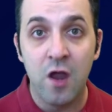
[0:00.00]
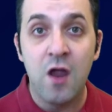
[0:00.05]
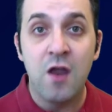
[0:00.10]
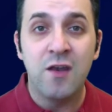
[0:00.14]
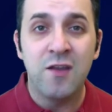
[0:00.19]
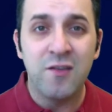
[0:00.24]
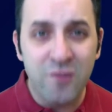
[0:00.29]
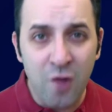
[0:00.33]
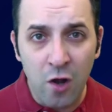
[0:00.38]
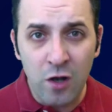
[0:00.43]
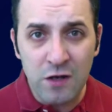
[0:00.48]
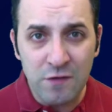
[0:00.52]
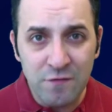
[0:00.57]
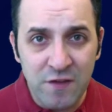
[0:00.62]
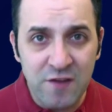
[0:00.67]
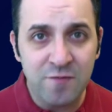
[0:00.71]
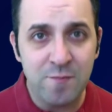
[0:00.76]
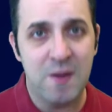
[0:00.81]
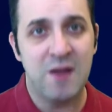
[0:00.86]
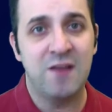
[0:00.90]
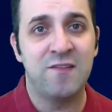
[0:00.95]
Does all of
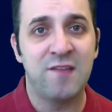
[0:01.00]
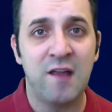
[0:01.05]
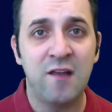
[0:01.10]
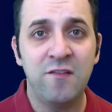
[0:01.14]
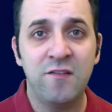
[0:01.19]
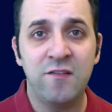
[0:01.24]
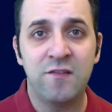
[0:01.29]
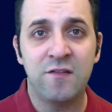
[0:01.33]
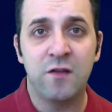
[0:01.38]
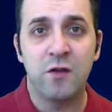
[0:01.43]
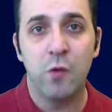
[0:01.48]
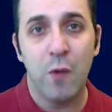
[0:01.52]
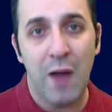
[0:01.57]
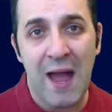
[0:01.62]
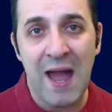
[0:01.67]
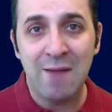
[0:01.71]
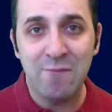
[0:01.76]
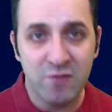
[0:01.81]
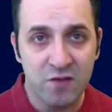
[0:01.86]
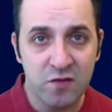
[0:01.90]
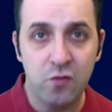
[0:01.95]
this make sense? You
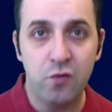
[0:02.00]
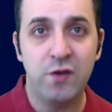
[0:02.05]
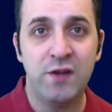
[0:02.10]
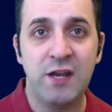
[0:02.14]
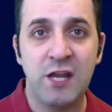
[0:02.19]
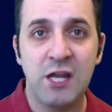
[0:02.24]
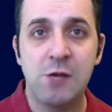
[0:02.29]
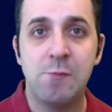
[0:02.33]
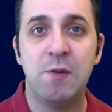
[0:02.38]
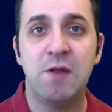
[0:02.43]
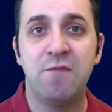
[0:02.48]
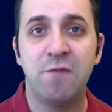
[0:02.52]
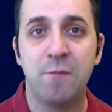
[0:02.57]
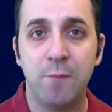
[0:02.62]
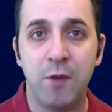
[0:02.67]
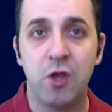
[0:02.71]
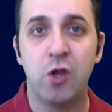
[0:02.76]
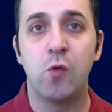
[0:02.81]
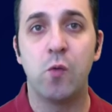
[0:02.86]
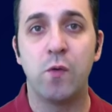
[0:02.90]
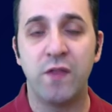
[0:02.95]
absolutely need to be
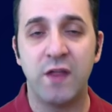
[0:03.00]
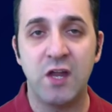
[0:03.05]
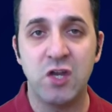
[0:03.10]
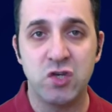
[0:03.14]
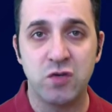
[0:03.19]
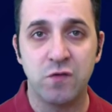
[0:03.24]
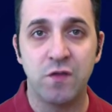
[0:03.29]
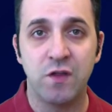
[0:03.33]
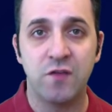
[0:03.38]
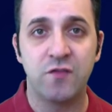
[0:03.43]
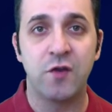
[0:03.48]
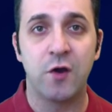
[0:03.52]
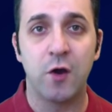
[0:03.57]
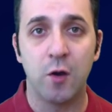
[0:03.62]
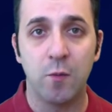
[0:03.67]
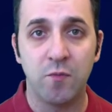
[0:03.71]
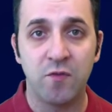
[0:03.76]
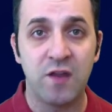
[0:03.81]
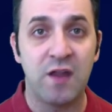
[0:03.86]
familiar with each of these terms.